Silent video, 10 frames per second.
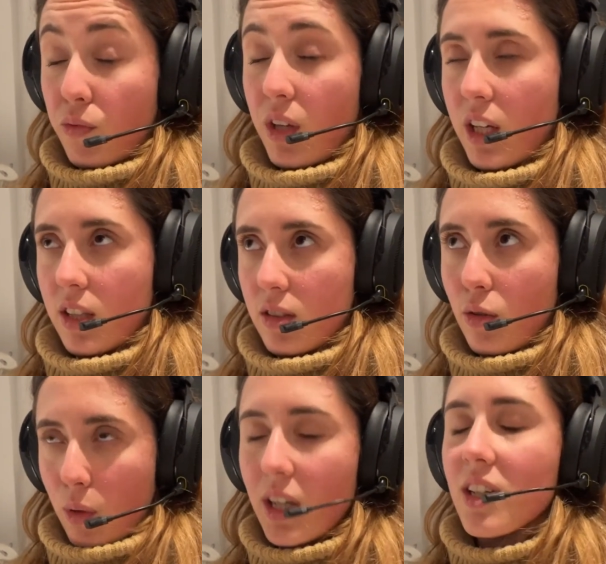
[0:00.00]
vegan
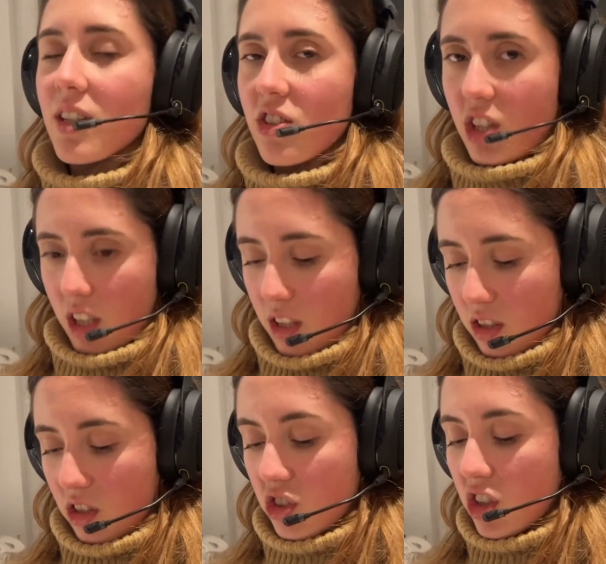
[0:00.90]
Greek cheese
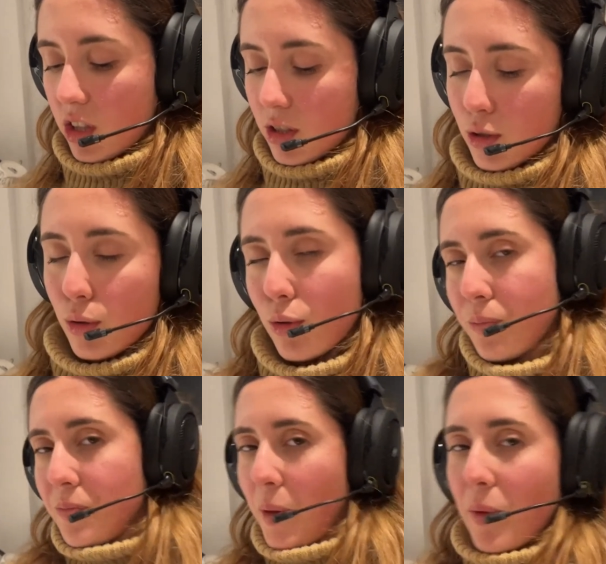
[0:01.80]
just to
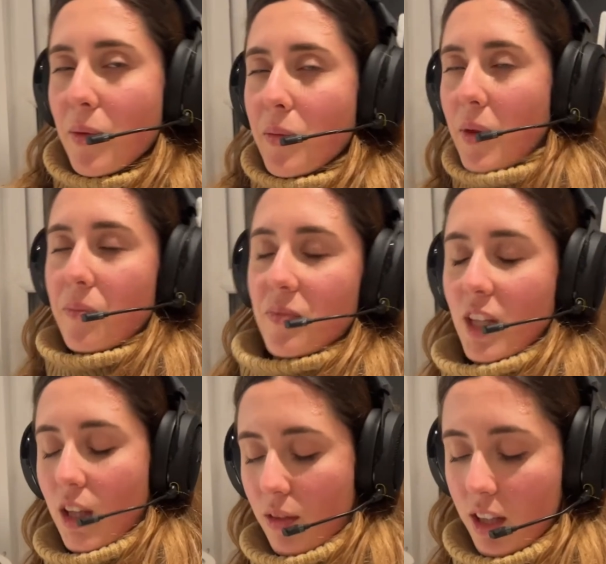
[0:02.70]

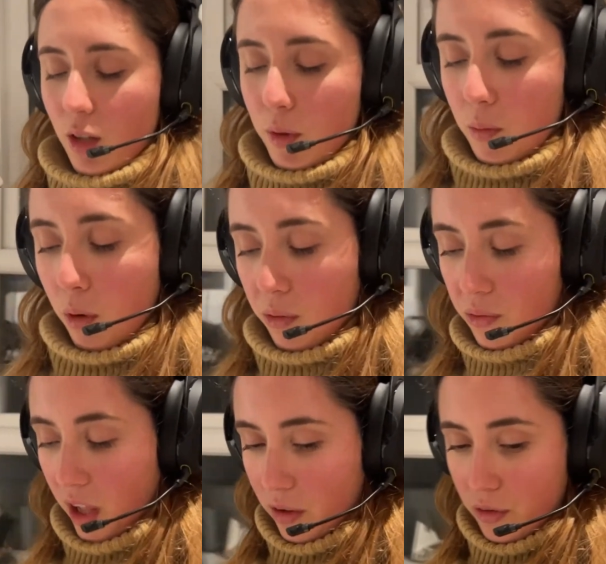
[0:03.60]
give a little bit more
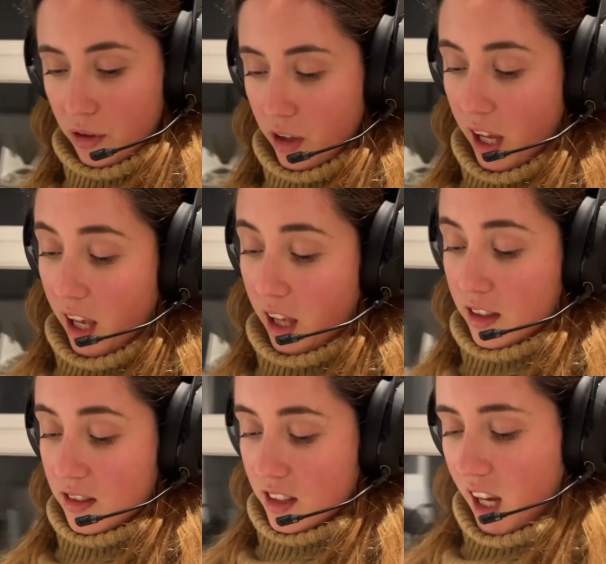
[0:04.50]
flavor.
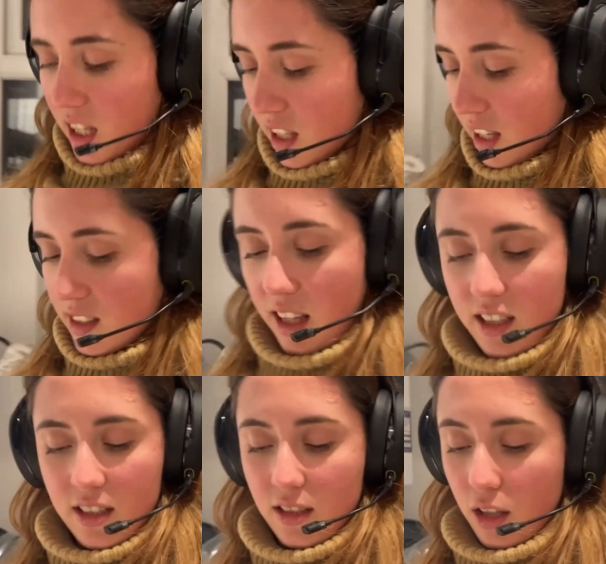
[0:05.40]
And yeah, it has
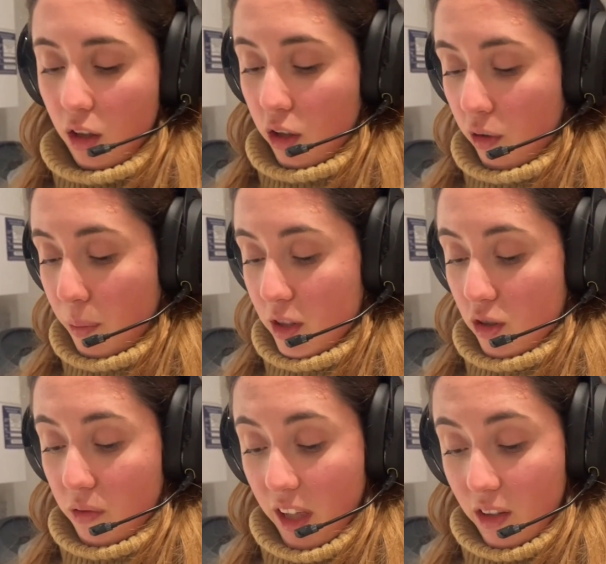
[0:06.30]
like a bunch
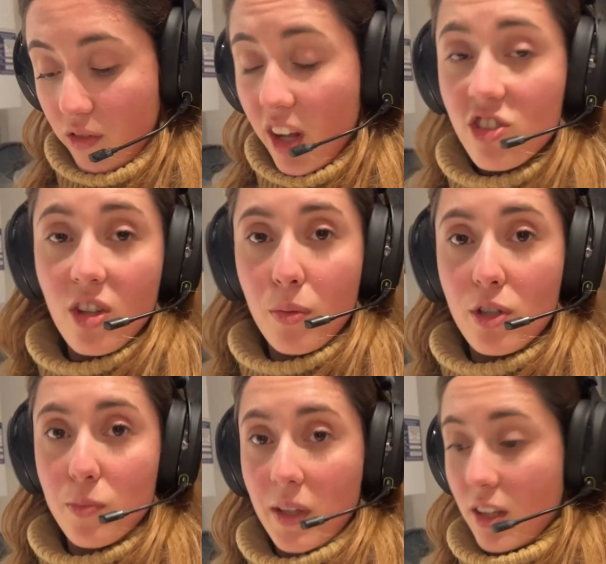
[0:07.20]
of
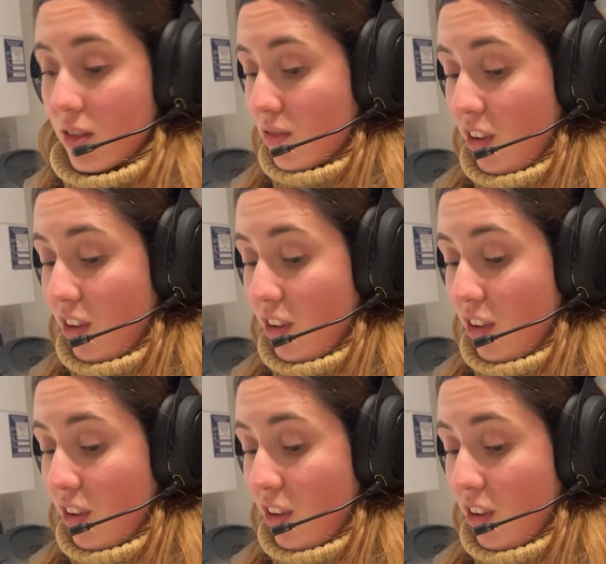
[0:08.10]
vegetables because